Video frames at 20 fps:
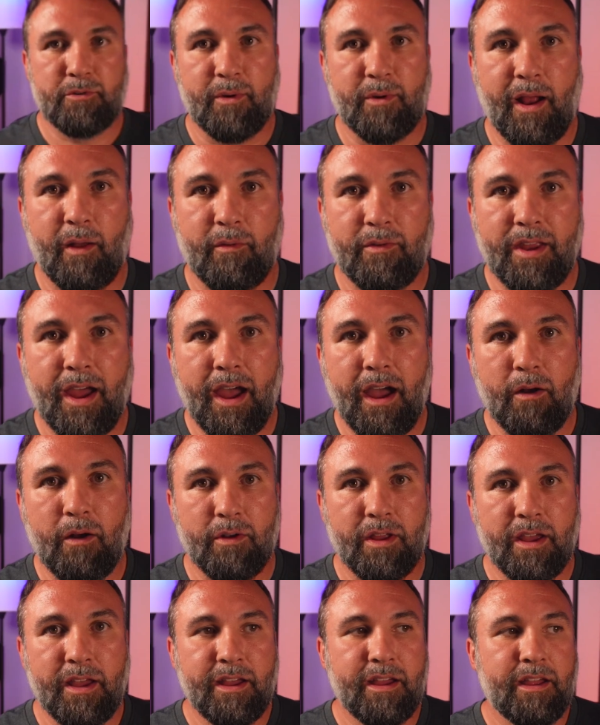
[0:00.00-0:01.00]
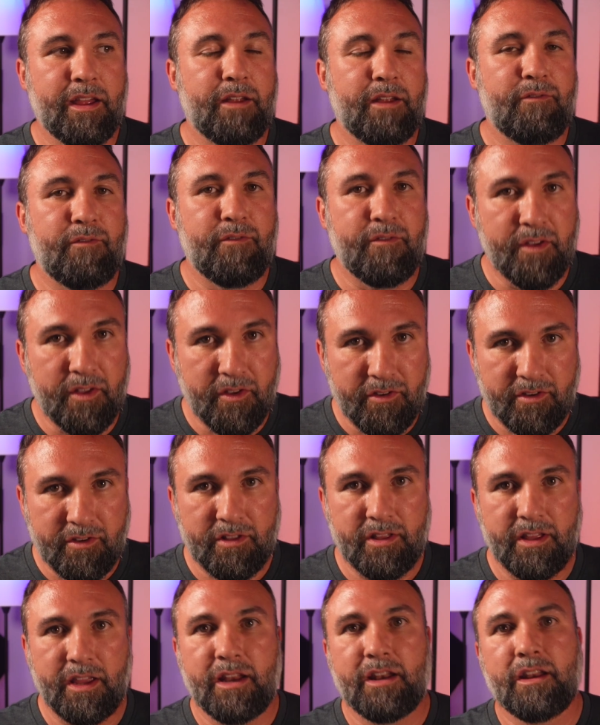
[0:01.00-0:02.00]
around town. It feels
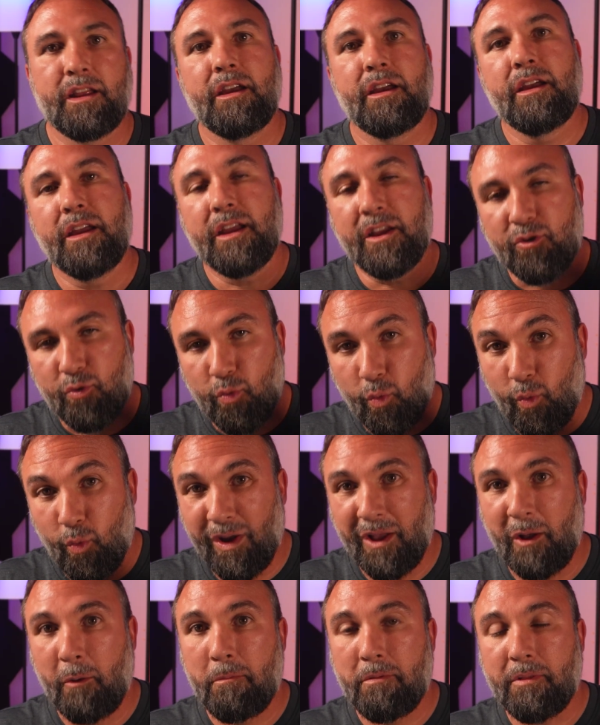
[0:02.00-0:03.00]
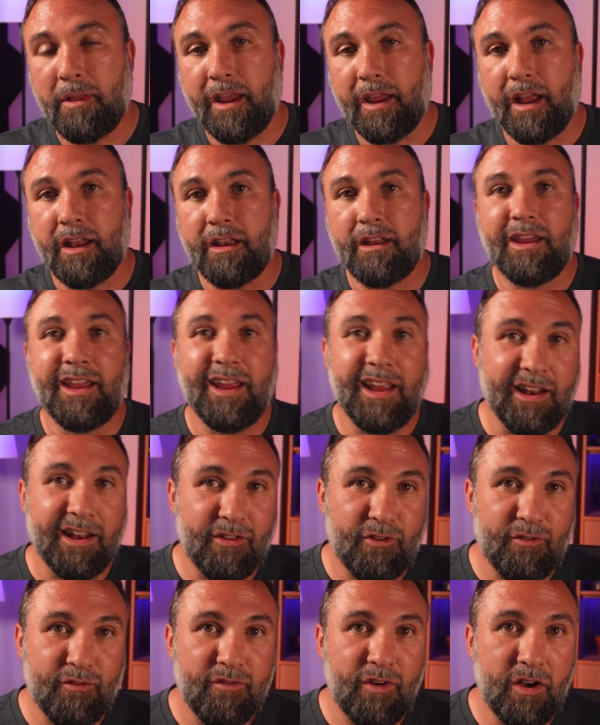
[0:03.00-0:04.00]
clean, it's well planned, and
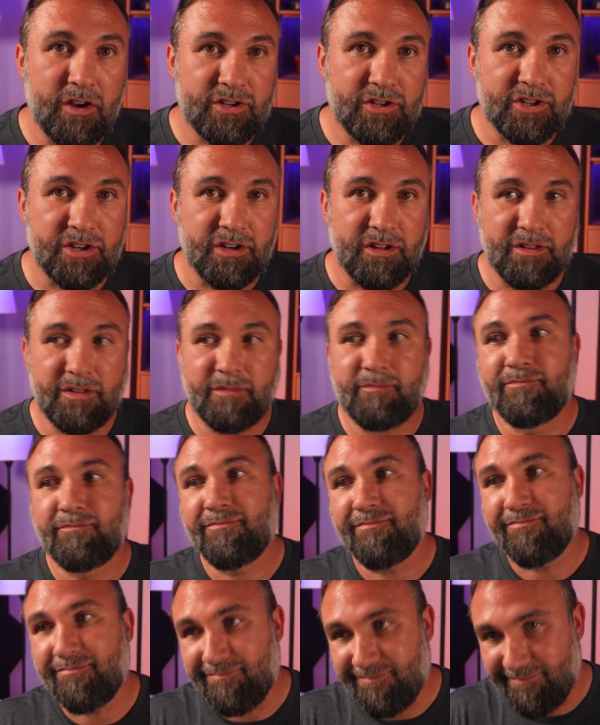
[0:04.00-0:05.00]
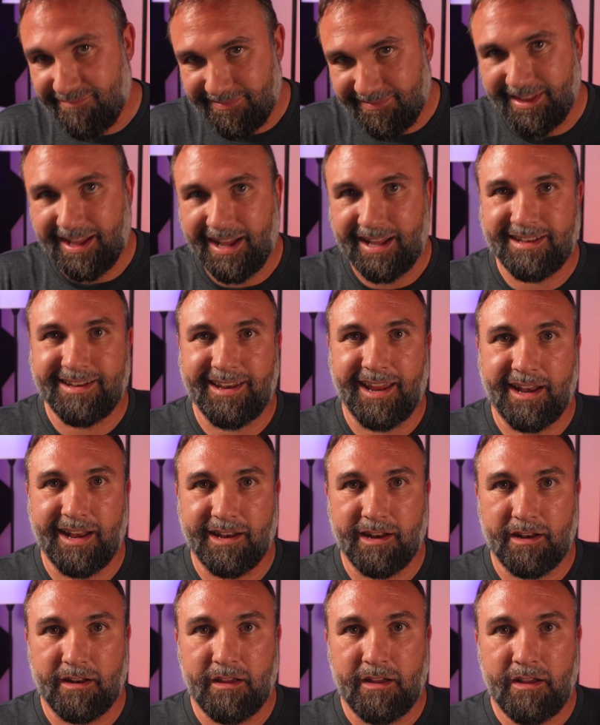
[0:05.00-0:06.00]
it's functional, not
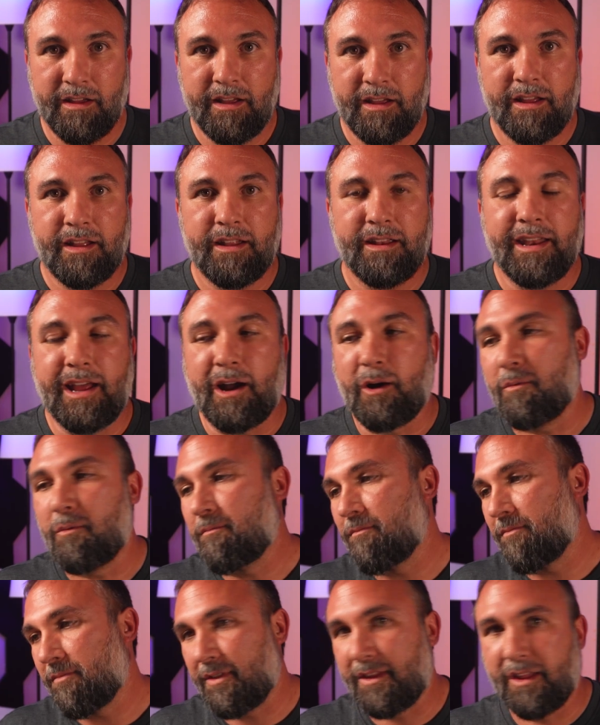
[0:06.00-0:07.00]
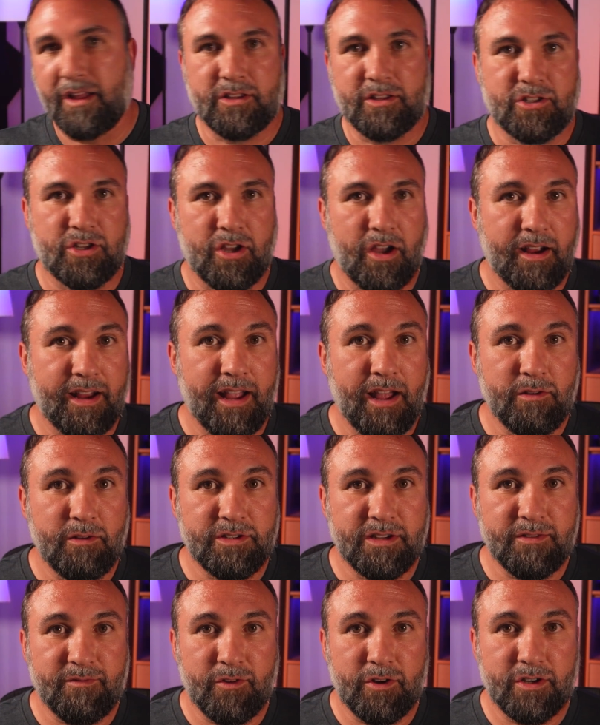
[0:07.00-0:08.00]
dated. Now, let's talk
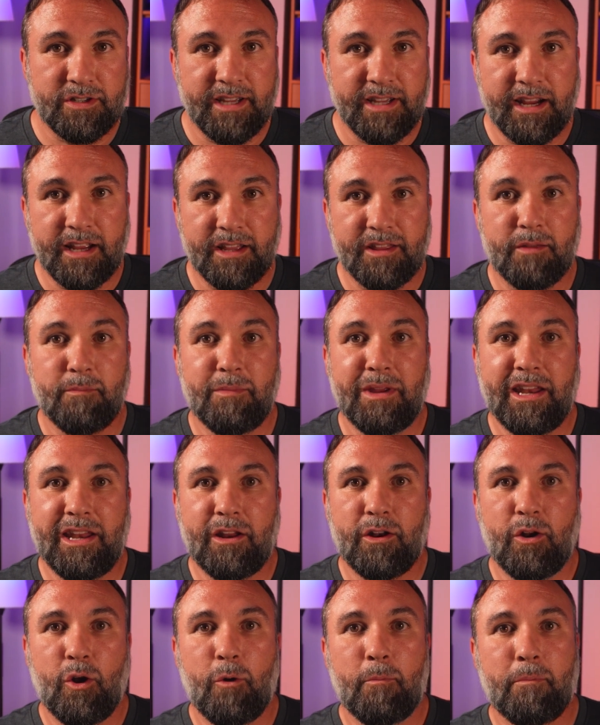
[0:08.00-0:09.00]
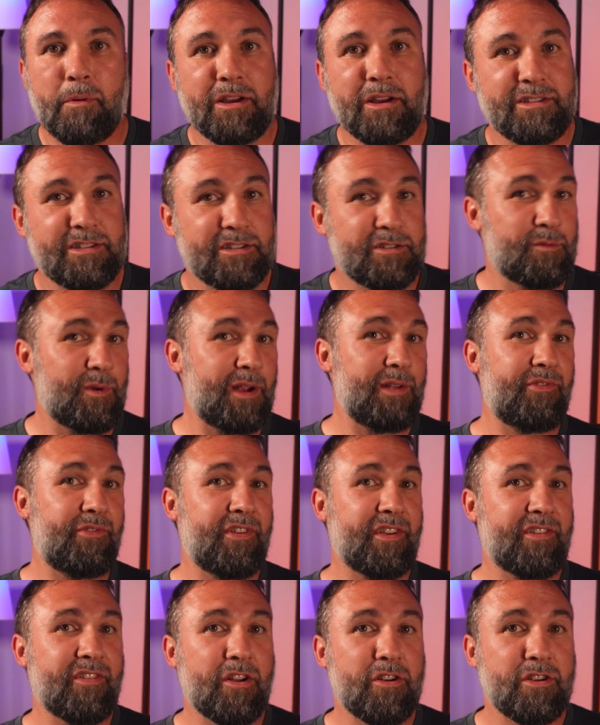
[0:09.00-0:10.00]
housing for a second. The median home price is around
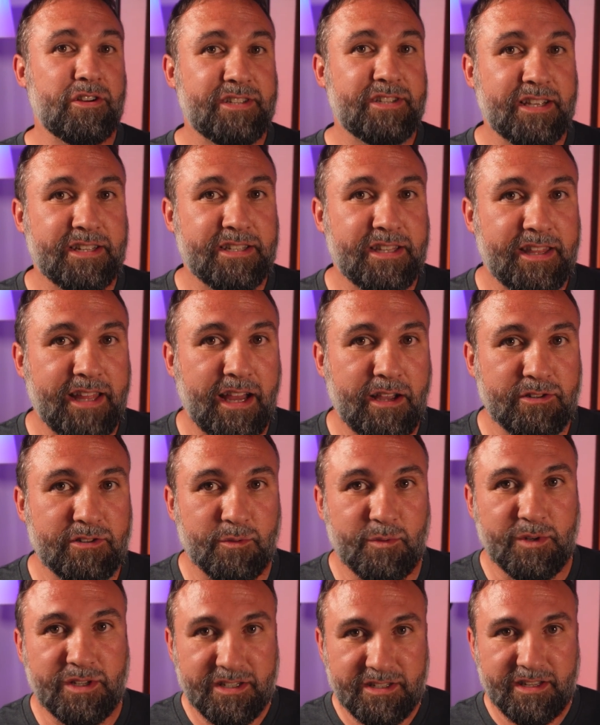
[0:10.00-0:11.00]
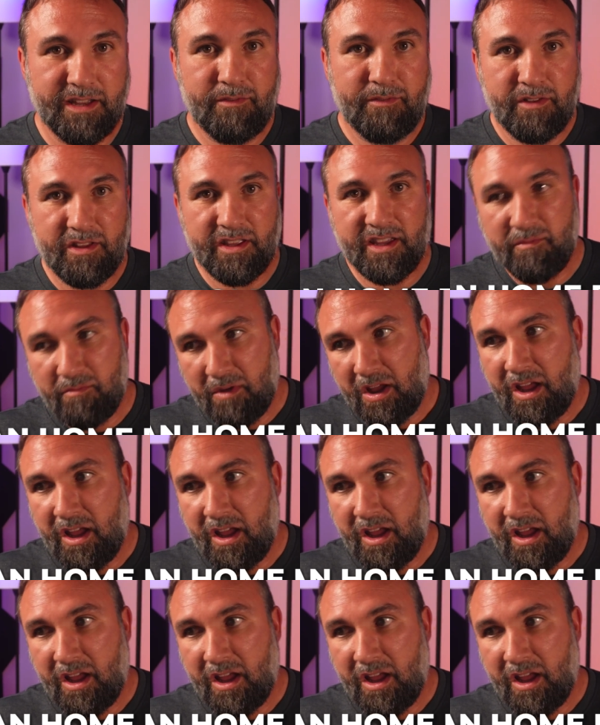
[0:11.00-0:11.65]
$660,000, which is definitely